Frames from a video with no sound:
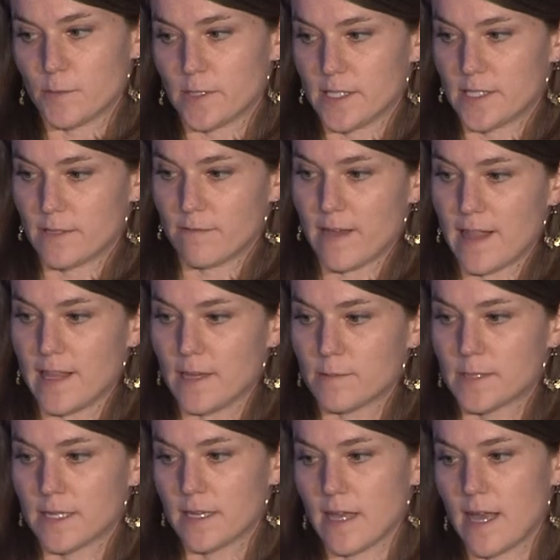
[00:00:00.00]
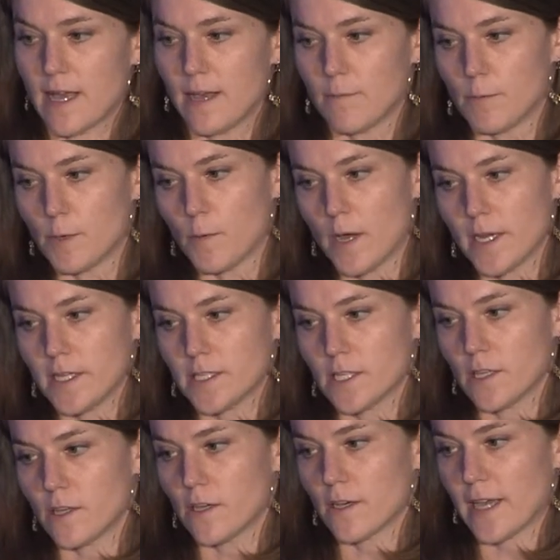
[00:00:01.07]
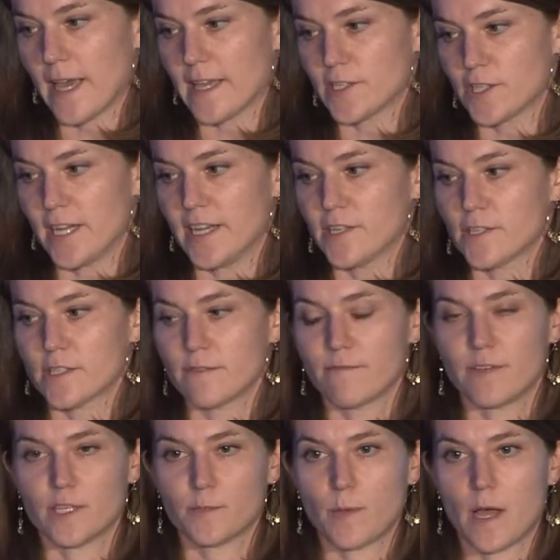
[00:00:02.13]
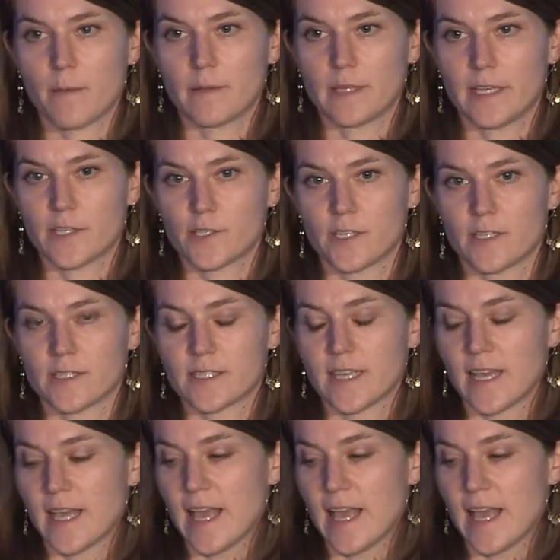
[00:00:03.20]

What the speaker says: was developed, we wanted to look at changes in fish populations